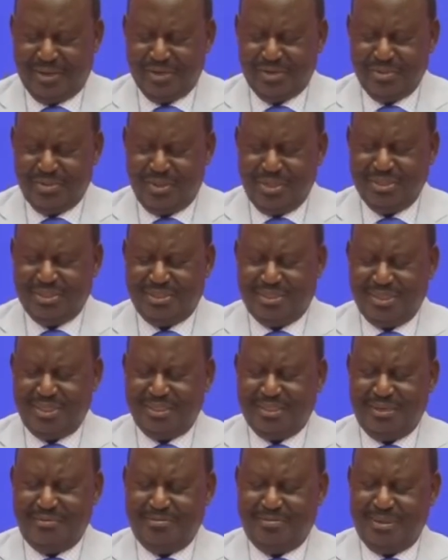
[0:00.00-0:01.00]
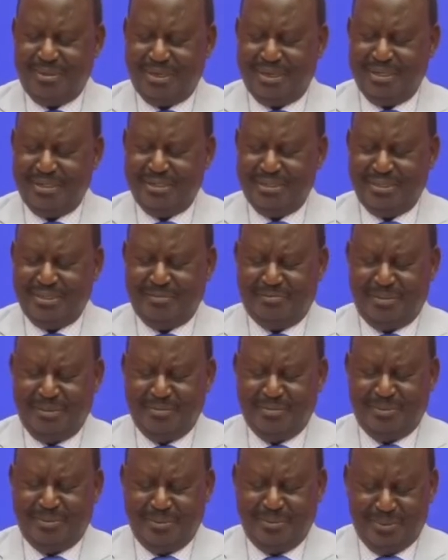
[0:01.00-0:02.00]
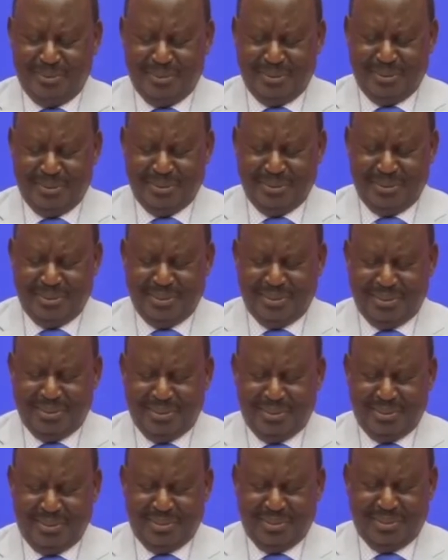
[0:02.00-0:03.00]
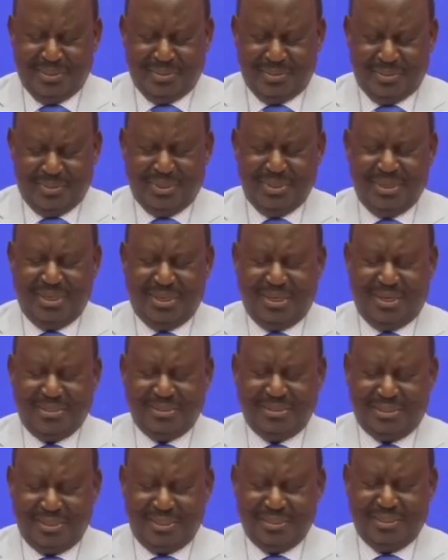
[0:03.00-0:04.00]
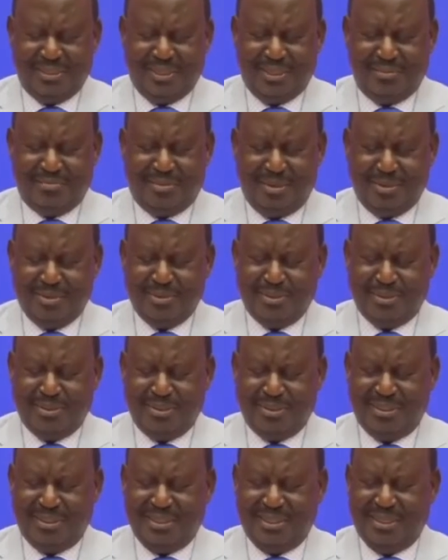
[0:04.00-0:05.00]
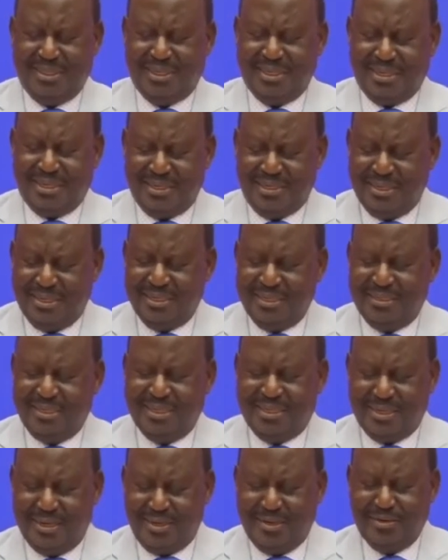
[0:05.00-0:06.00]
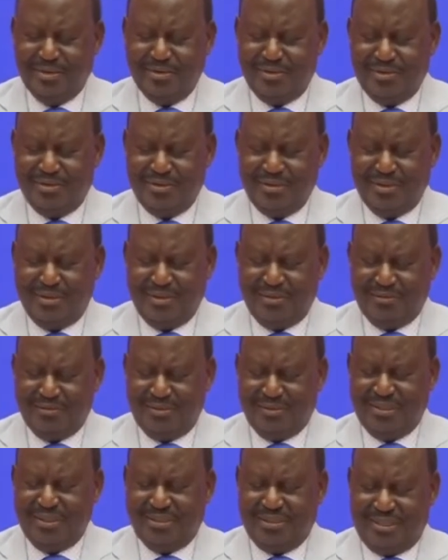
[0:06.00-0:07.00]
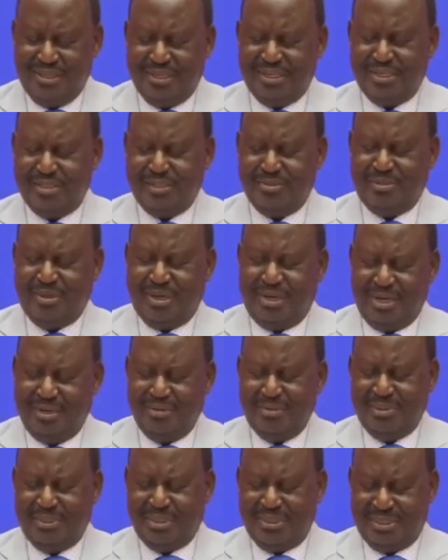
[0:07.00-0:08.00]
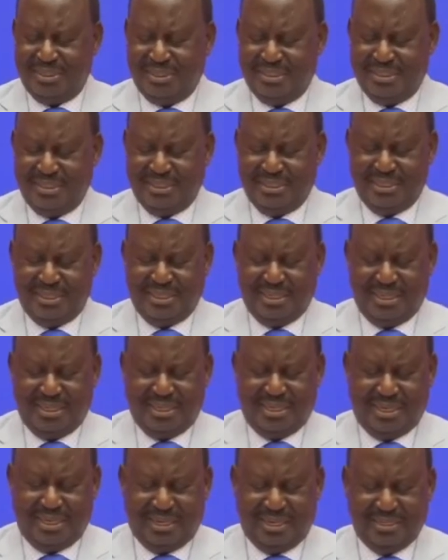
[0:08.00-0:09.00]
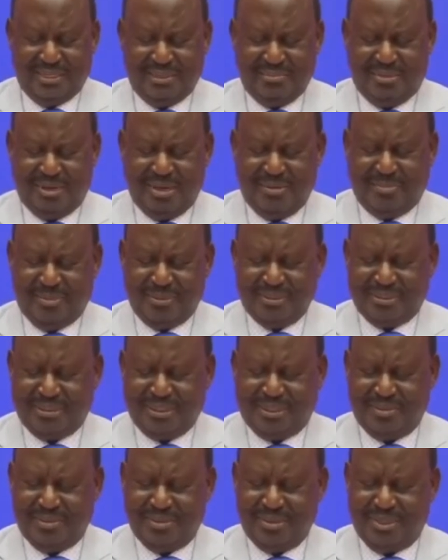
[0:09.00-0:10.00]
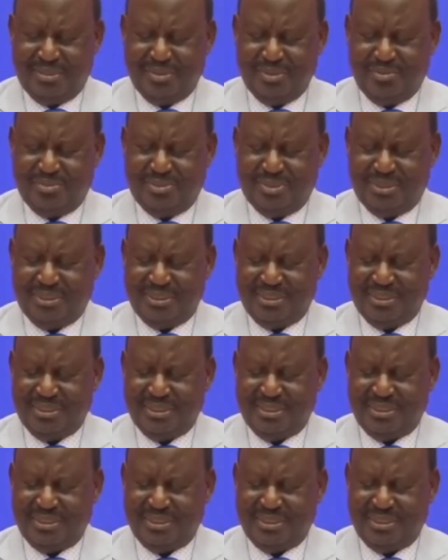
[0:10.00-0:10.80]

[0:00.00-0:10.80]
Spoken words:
I was once set up against the people when I set about clearing the ground for the Thika superhighway and the bypasses around Nairobi.